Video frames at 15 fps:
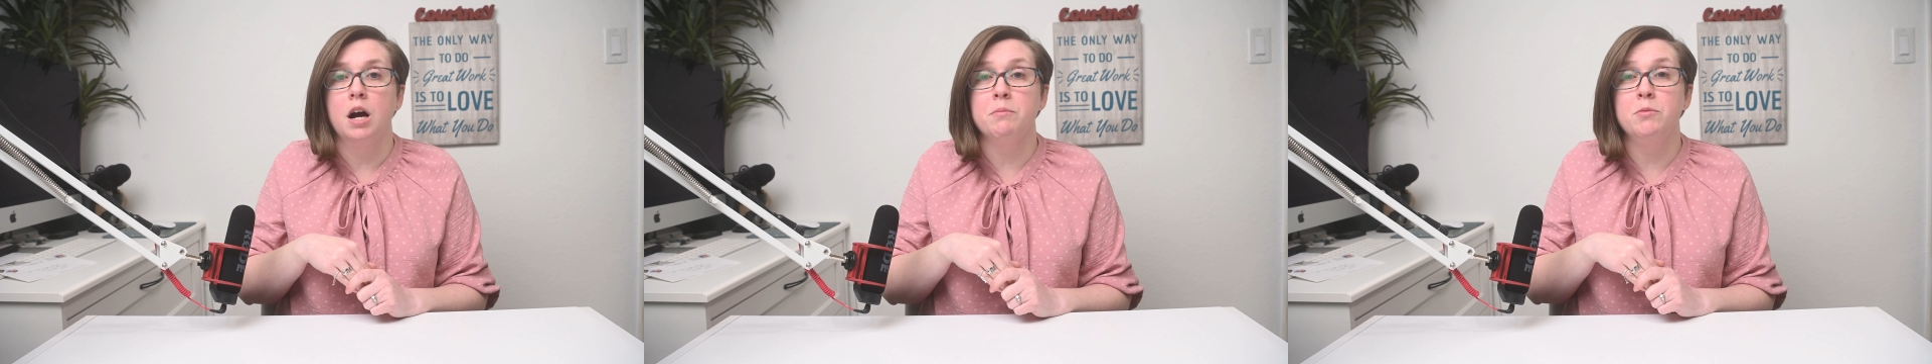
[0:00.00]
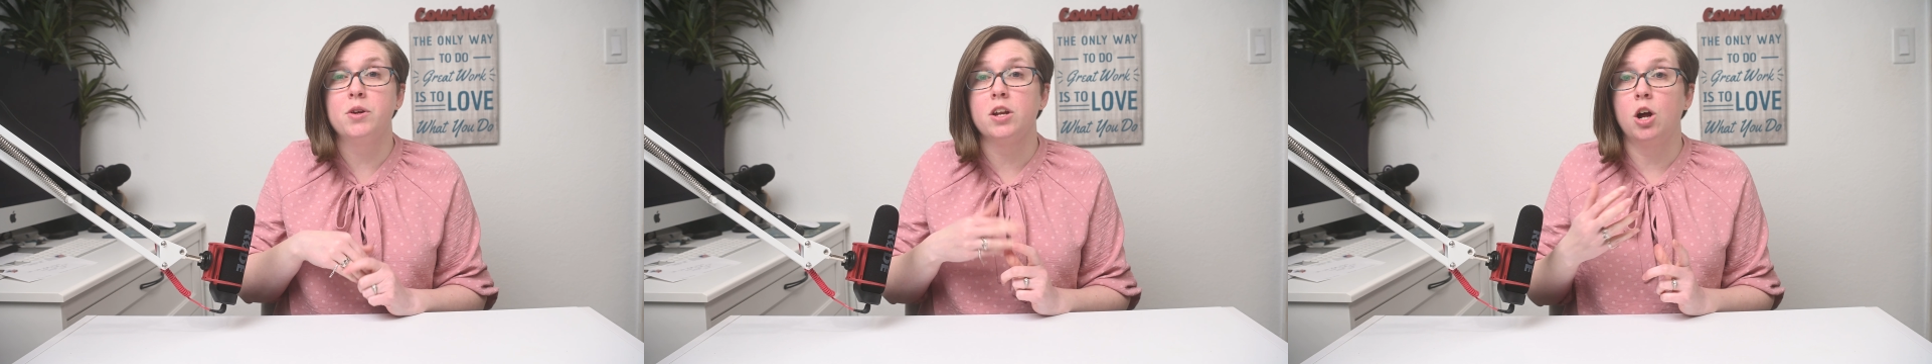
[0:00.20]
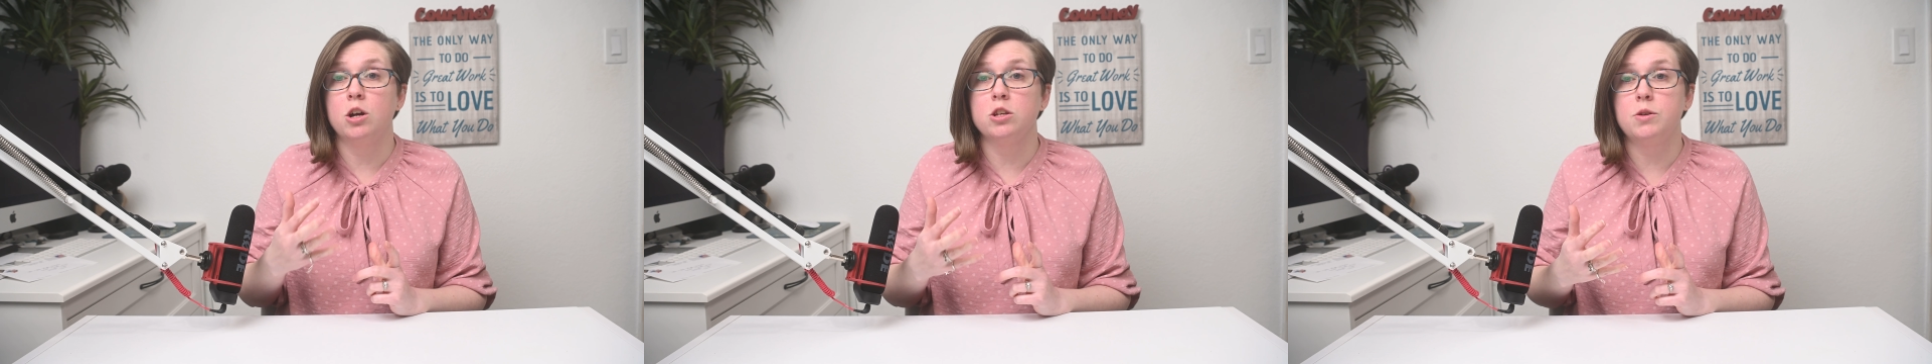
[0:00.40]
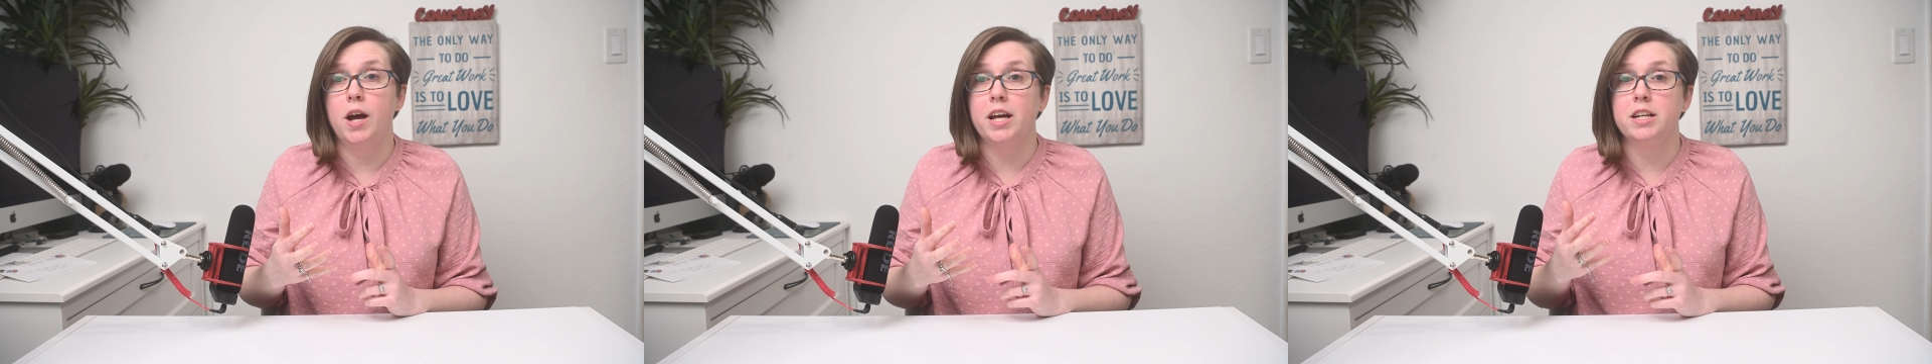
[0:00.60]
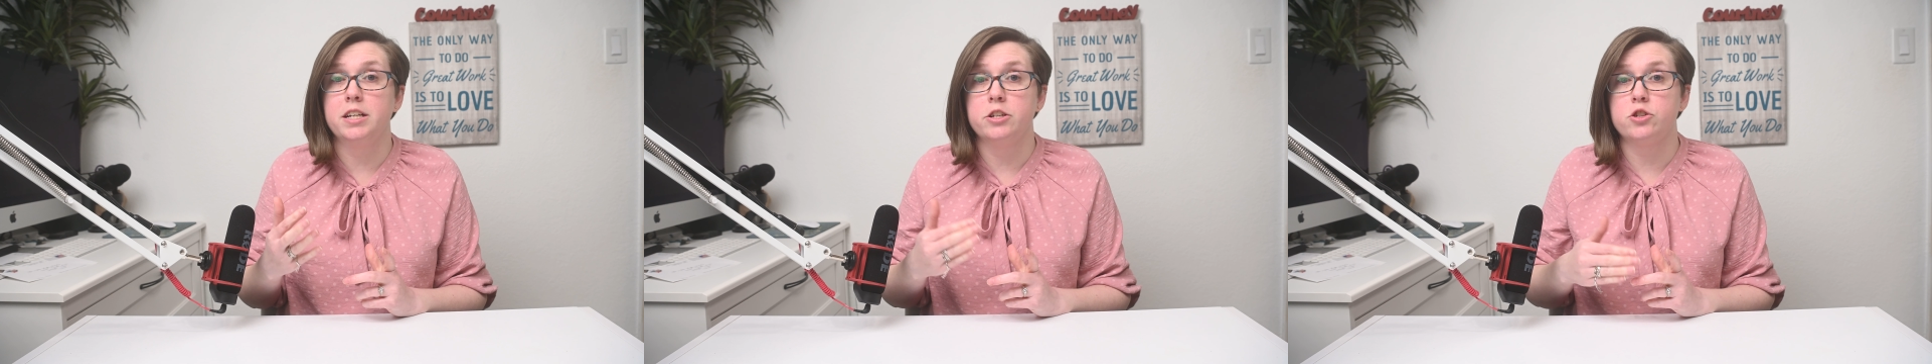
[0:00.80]
You can also
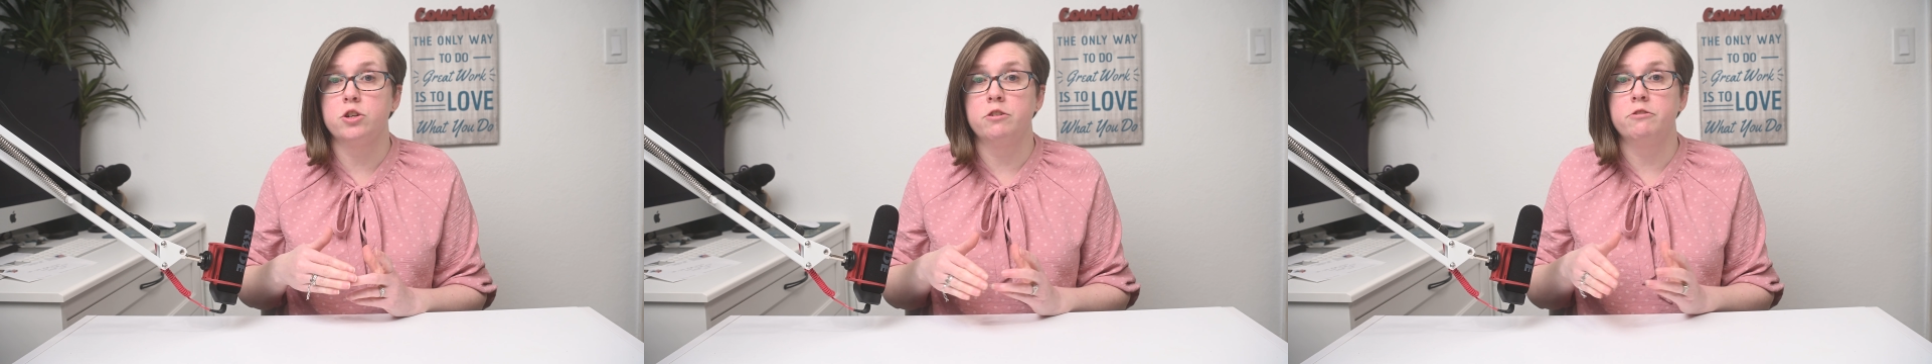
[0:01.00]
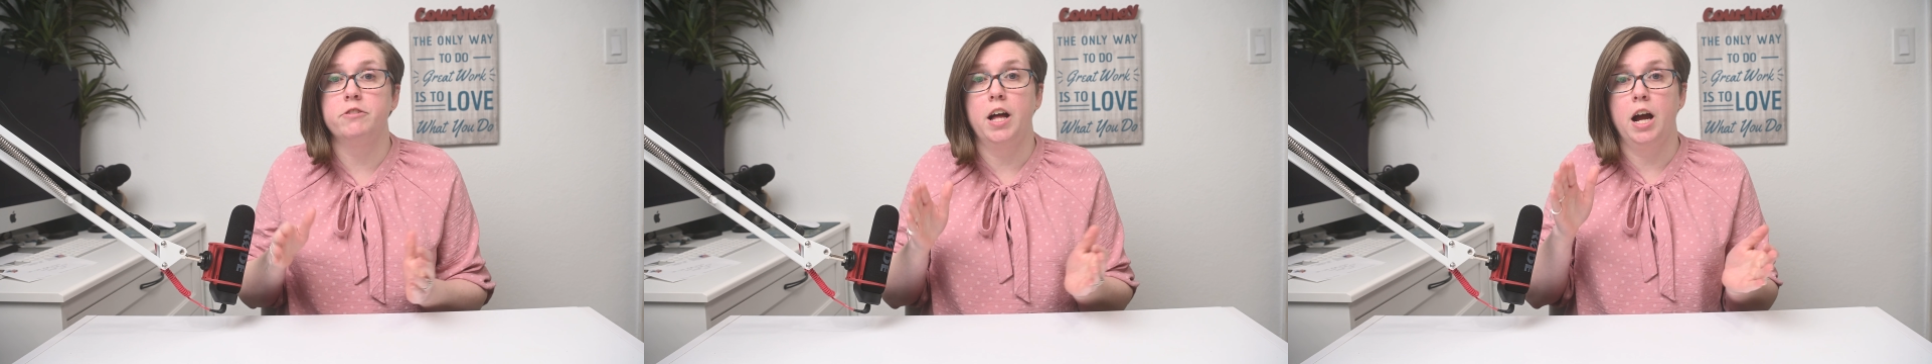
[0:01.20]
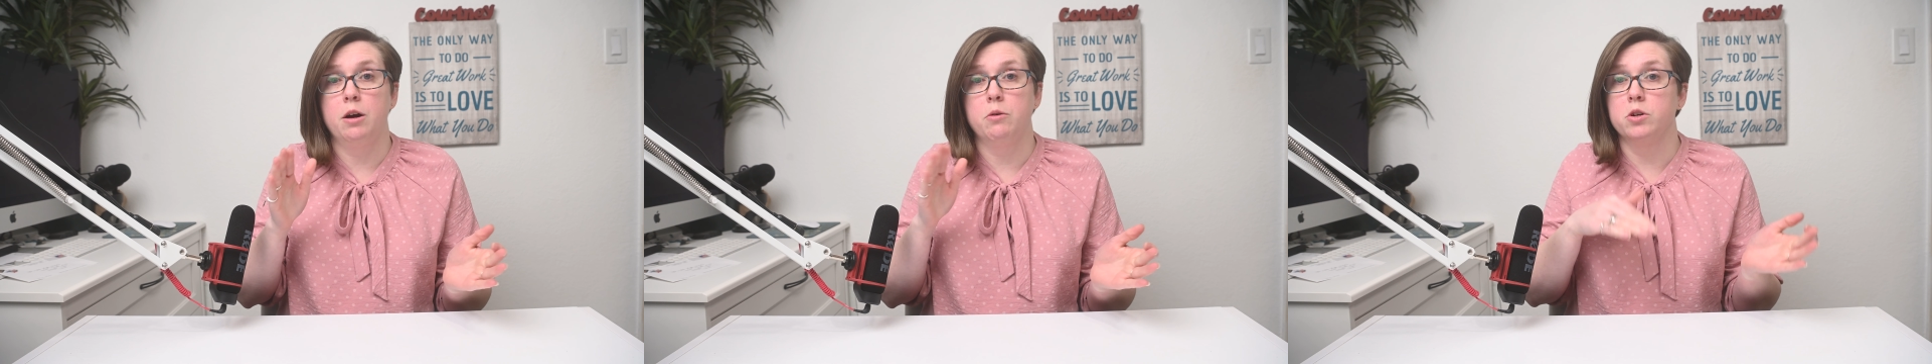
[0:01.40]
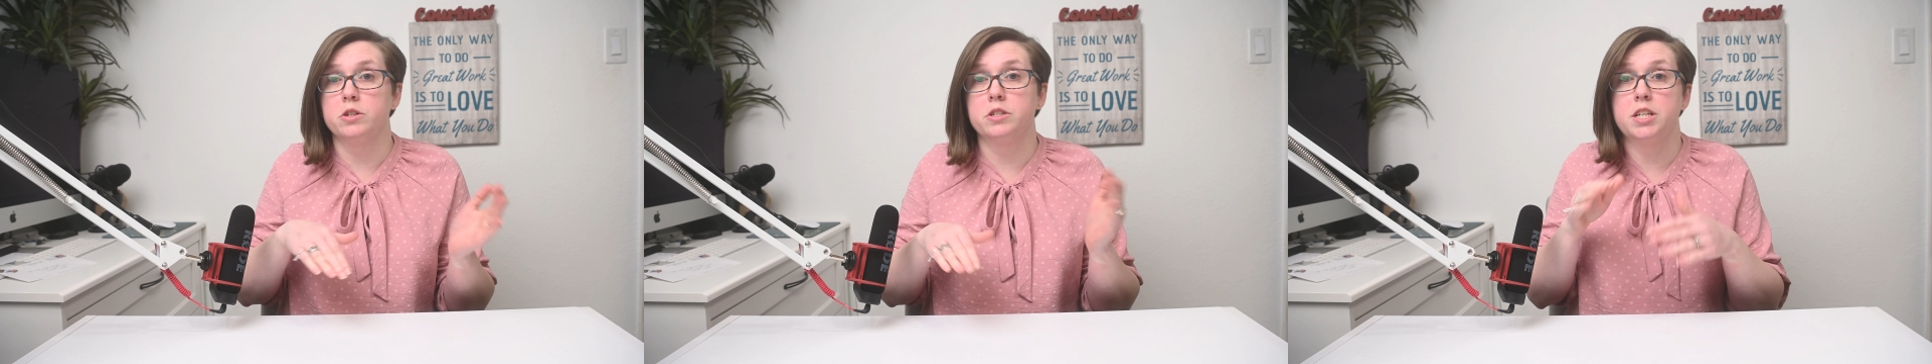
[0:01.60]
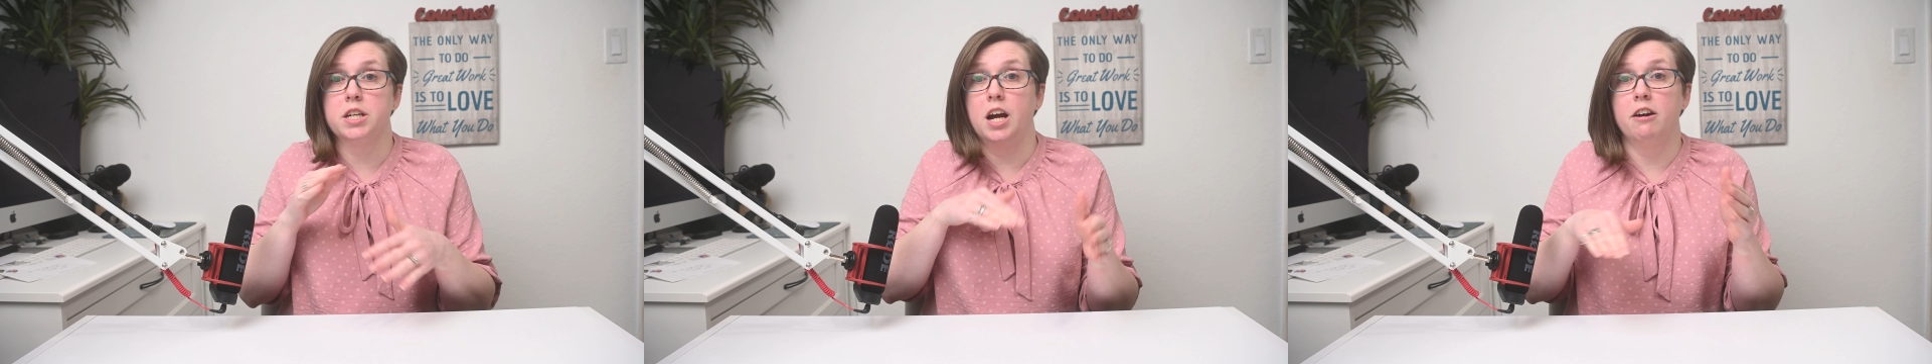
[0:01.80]
add additional
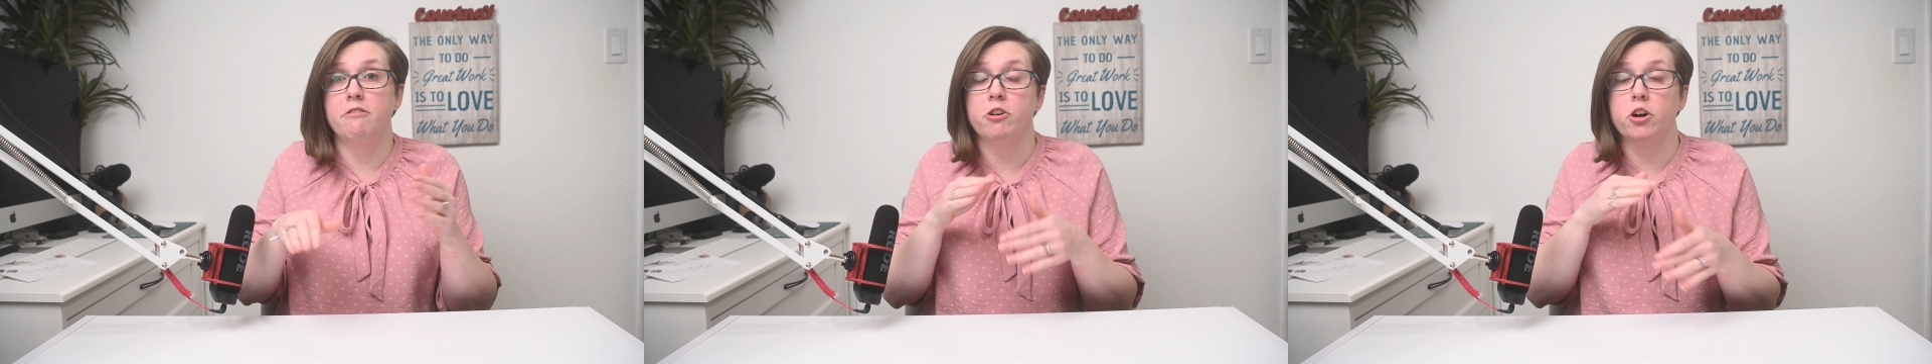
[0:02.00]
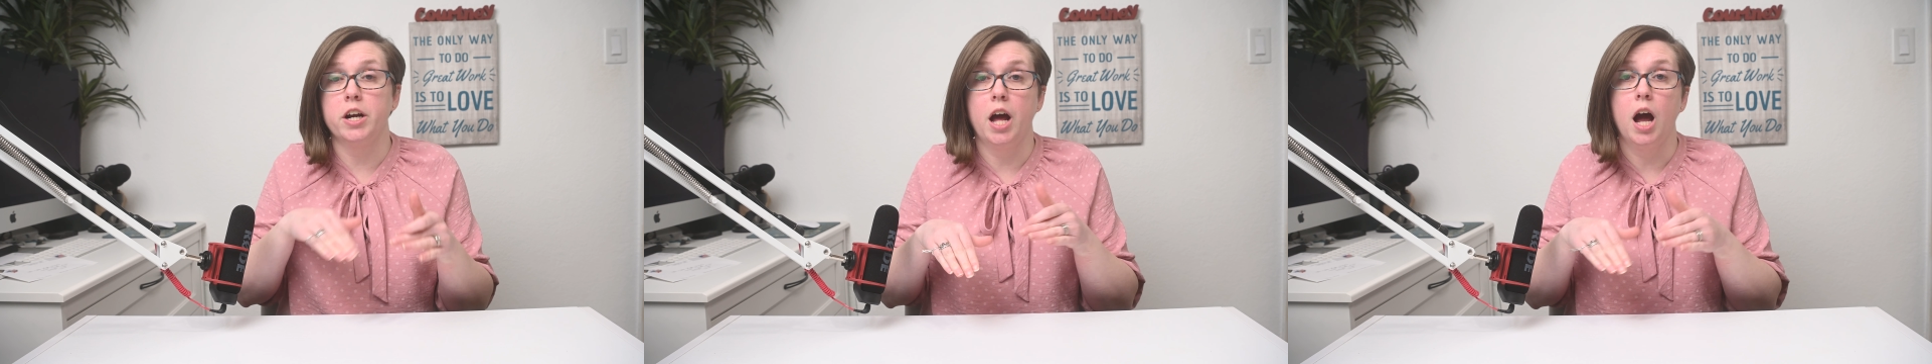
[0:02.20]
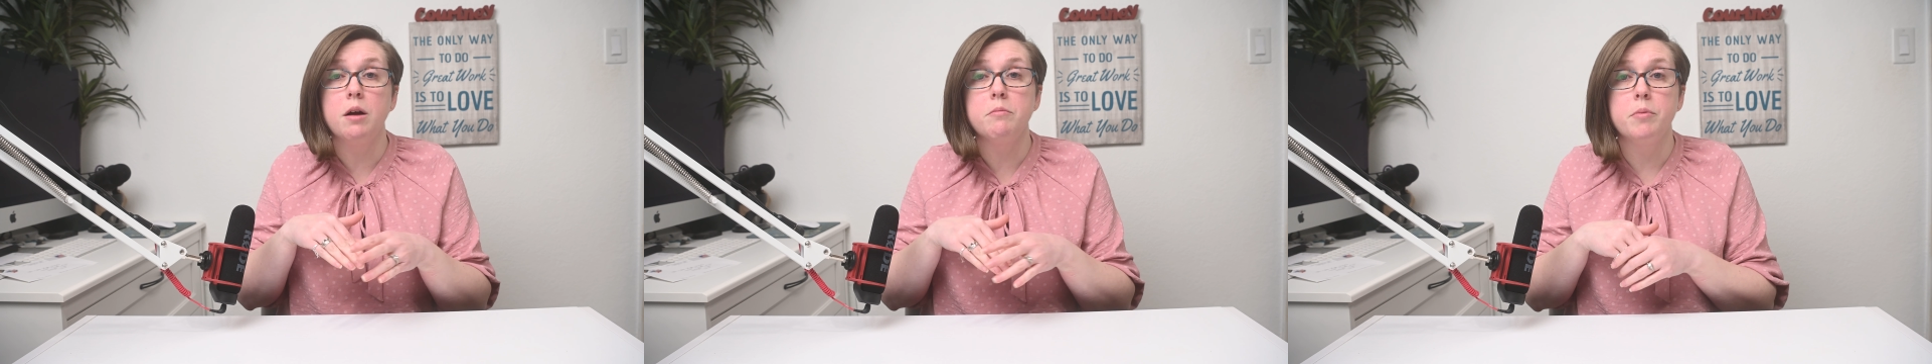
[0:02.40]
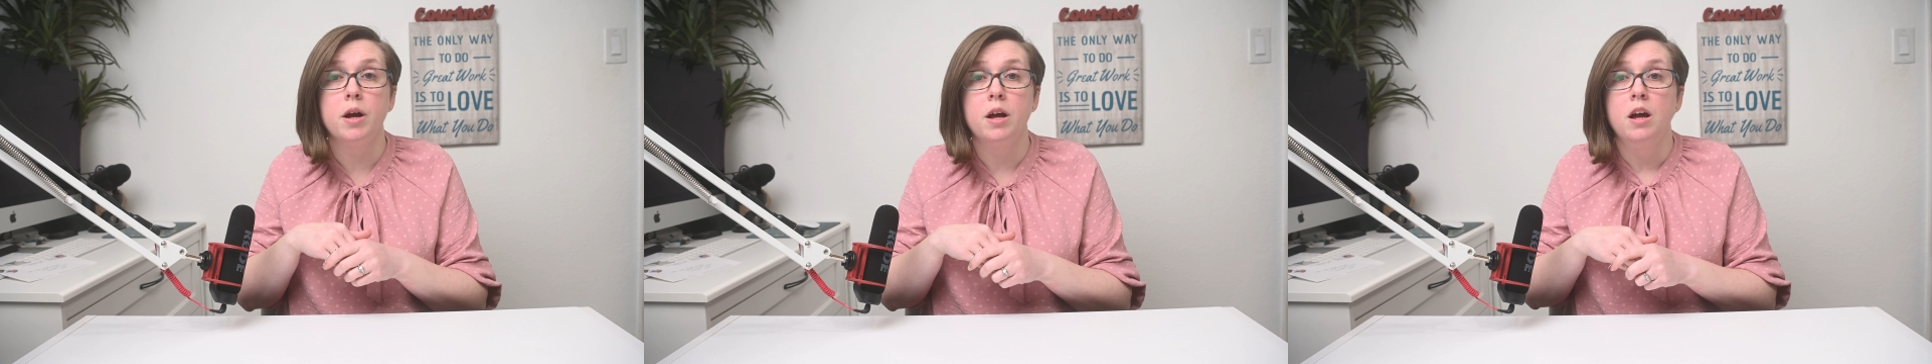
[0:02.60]
flowers to cover it up.